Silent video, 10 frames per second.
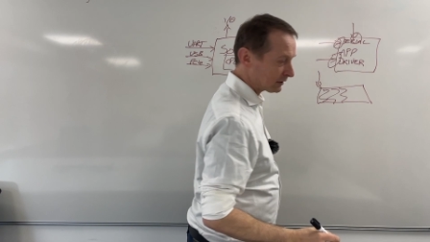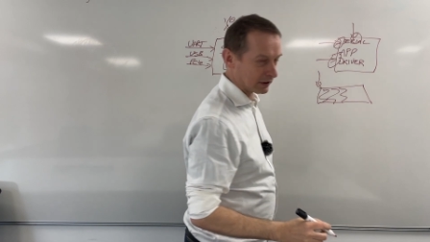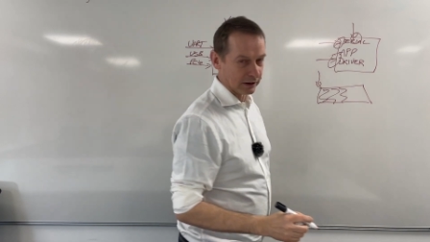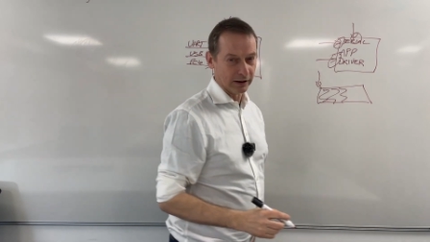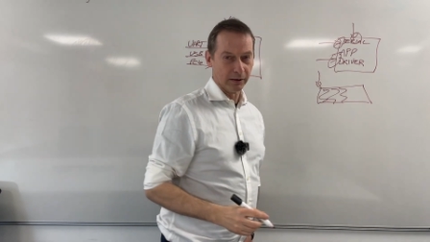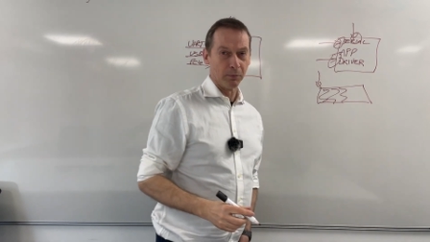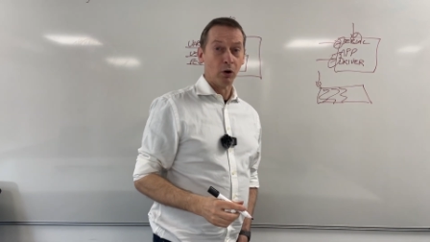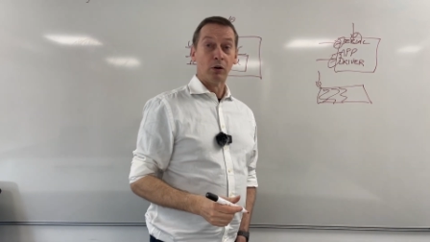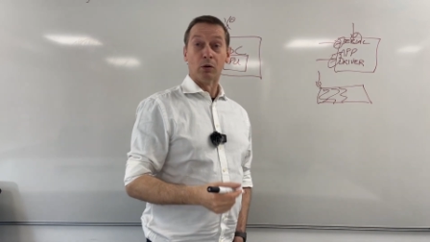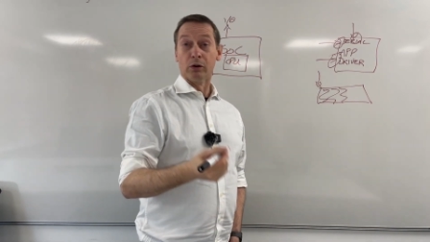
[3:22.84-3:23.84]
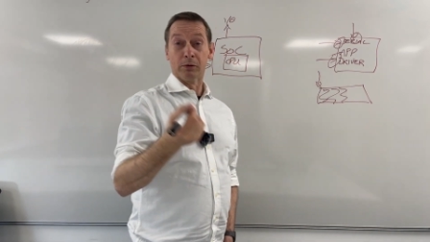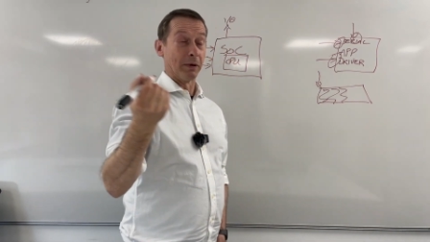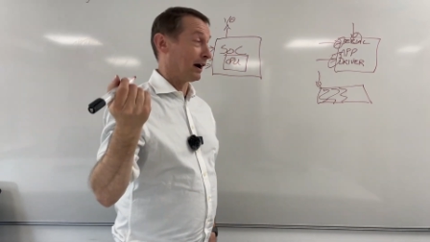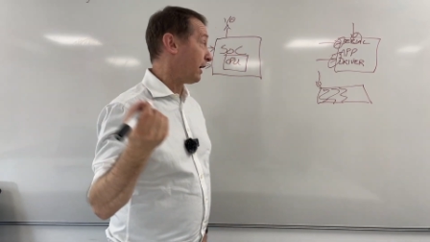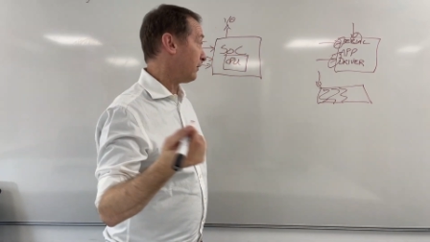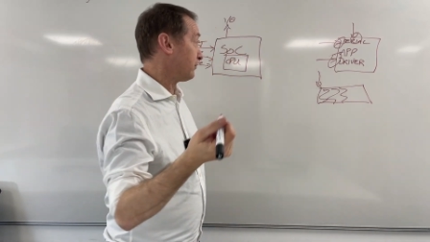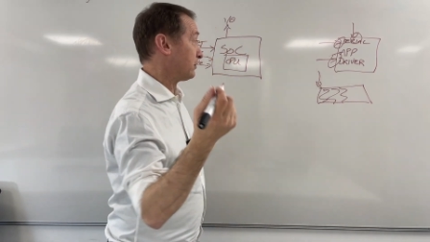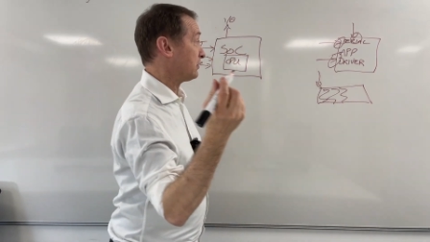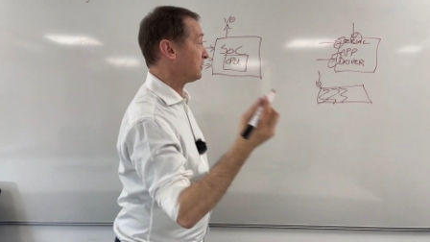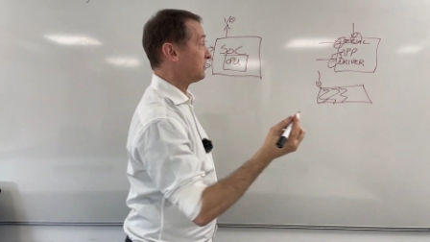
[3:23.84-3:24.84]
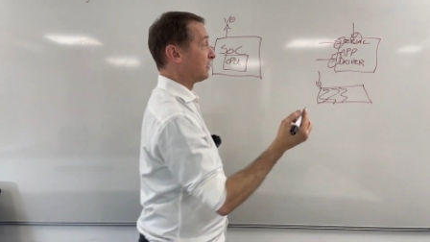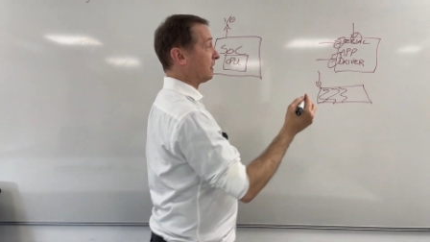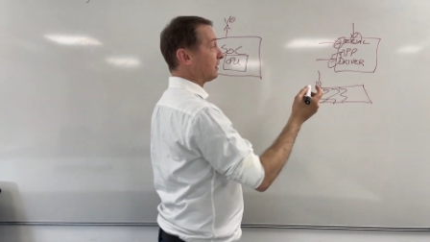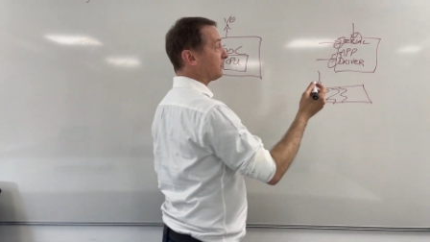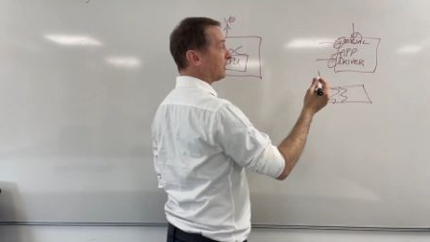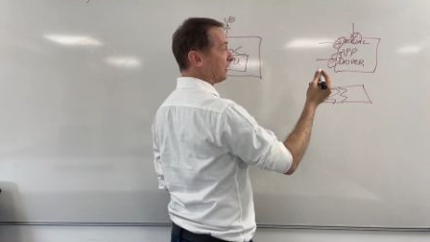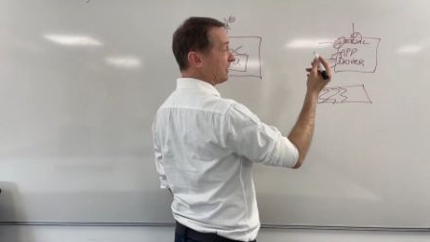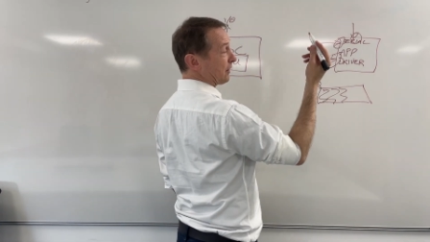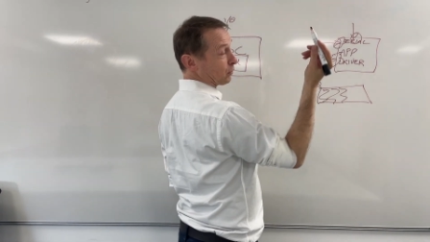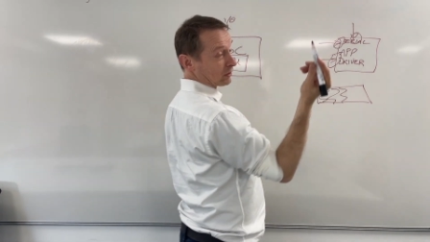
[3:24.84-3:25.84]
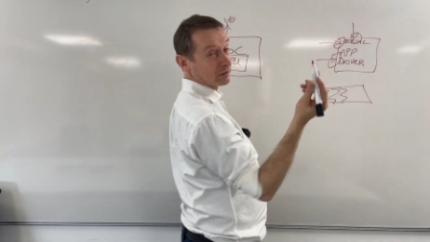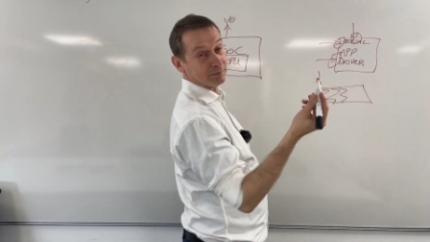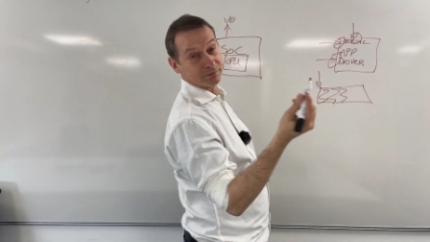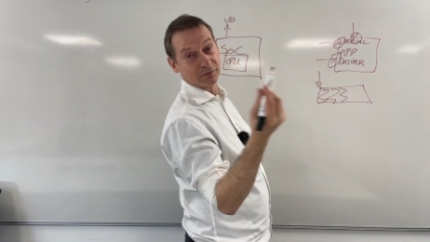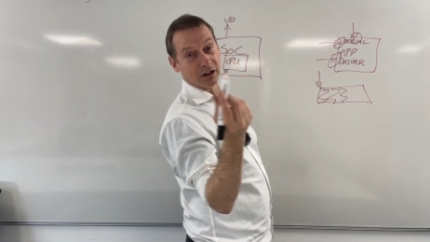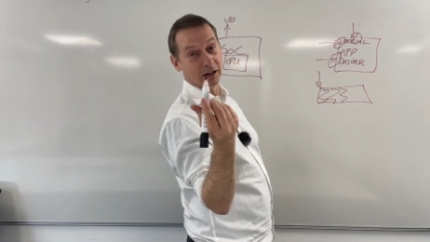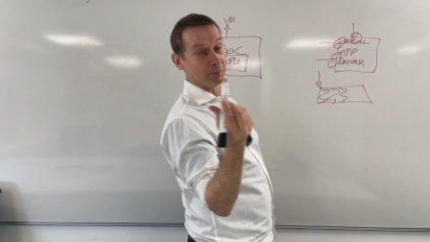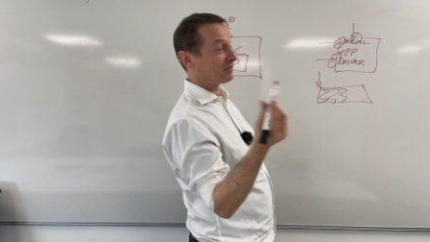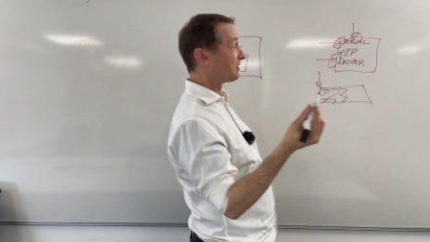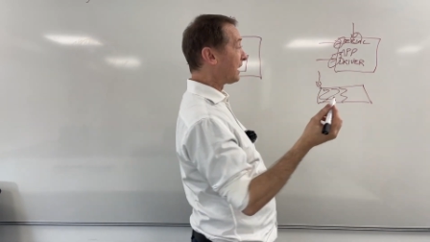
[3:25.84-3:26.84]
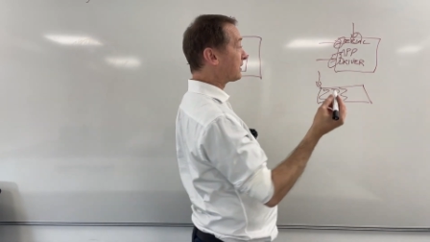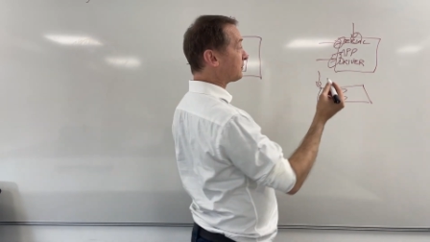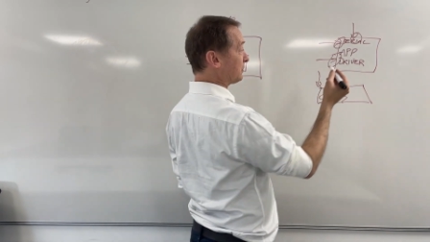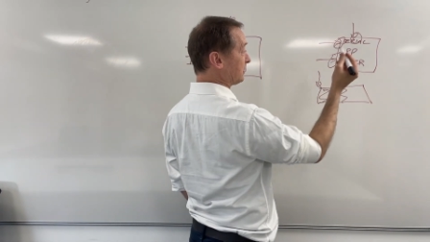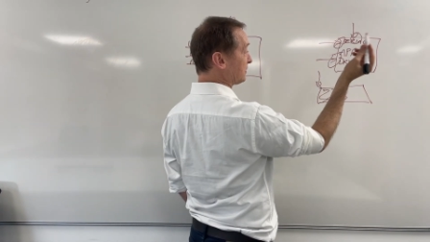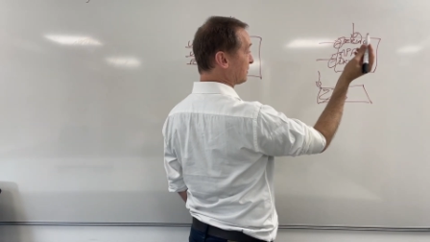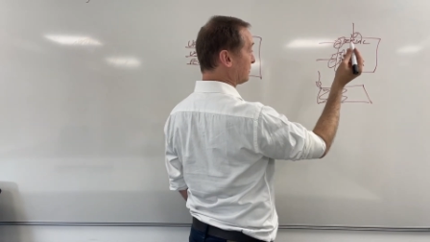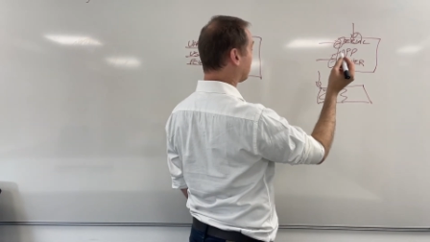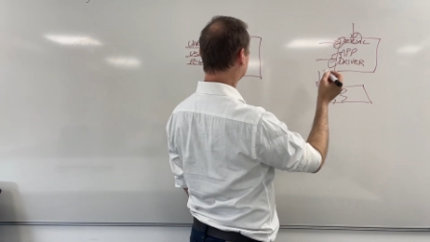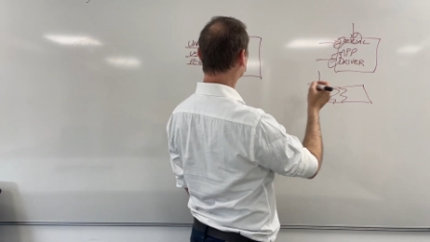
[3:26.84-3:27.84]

Um, or you might have, for instance, a, a network um, stack, for instance.